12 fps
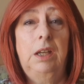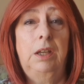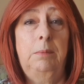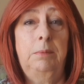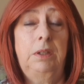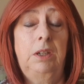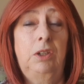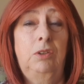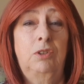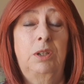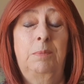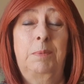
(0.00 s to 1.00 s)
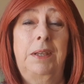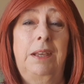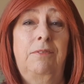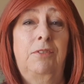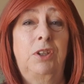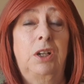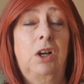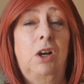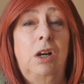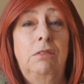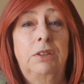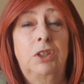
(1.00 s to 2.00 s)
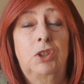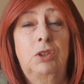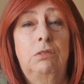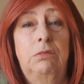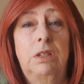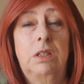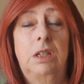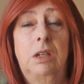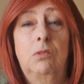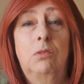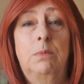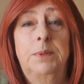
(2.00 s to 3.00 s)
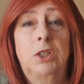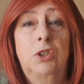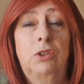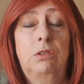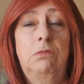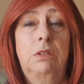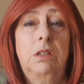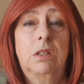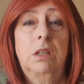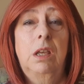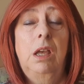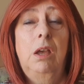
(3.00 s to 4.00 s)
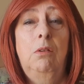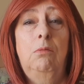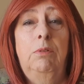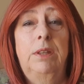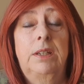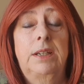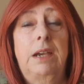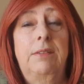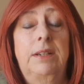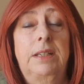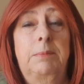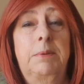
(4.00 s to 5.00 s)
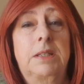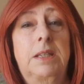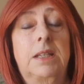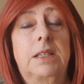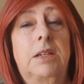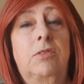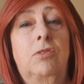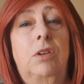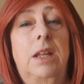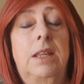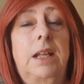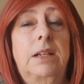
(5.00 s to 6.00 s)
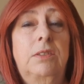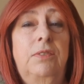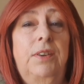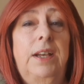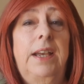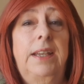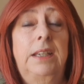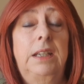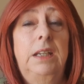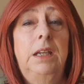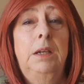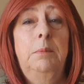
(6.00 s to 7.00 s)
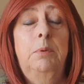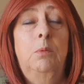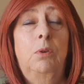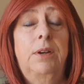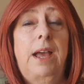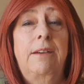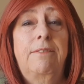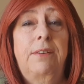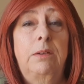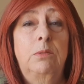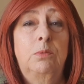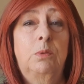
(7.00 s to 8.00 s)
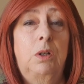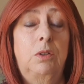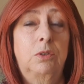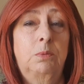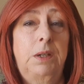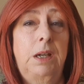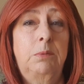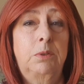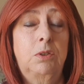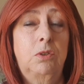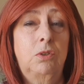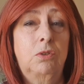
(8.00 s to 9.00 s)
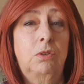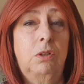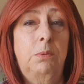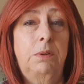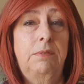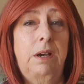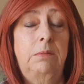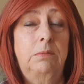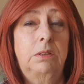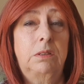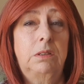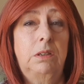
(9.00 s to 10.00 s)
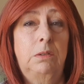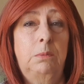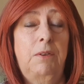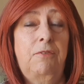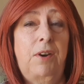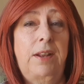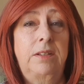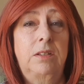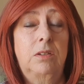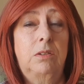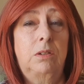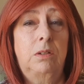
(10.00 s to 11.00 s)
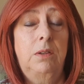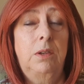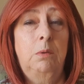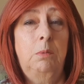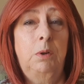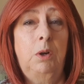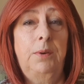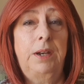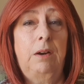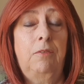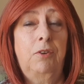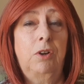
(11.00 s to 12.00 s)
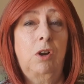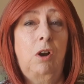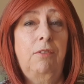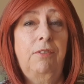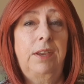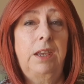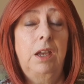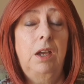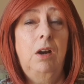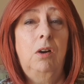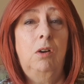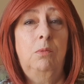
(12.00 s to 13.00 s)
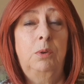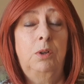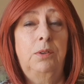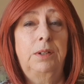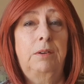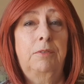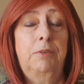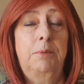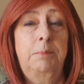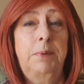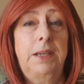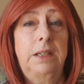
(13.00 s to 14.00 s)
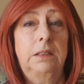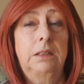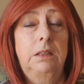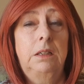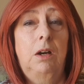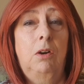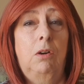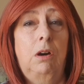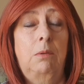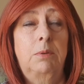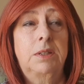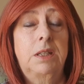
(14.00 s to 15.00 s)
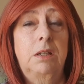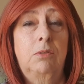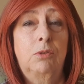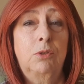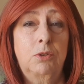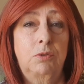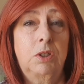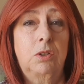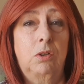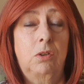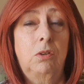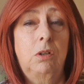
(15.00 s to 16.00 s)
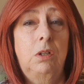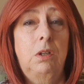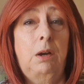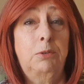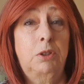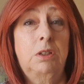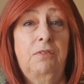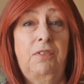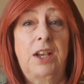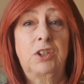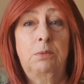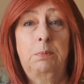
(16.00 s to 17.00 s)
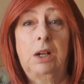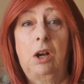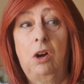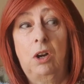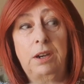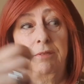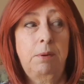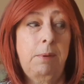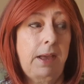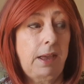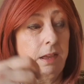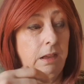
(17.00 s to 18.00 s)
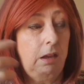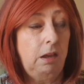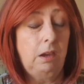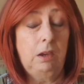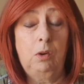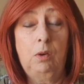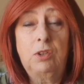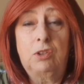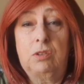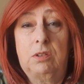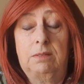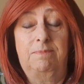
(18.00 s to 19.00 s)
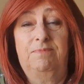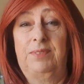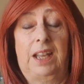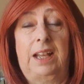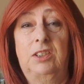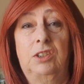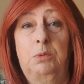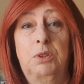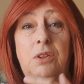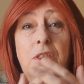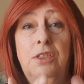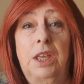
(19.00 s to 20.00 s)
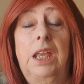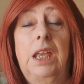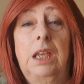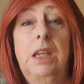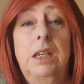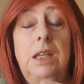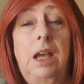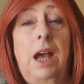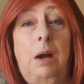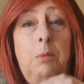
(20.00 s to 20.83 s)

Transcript: You usually pay for your car insurance and your home insurance with direct debits, etc., and that's fine. But what I found was when I was just going around, my friends, or we were going out for a coffee, or we're going out for a meal, or I was in the grocery store, I was just flashing my card everywhere. I just wasn't thinking.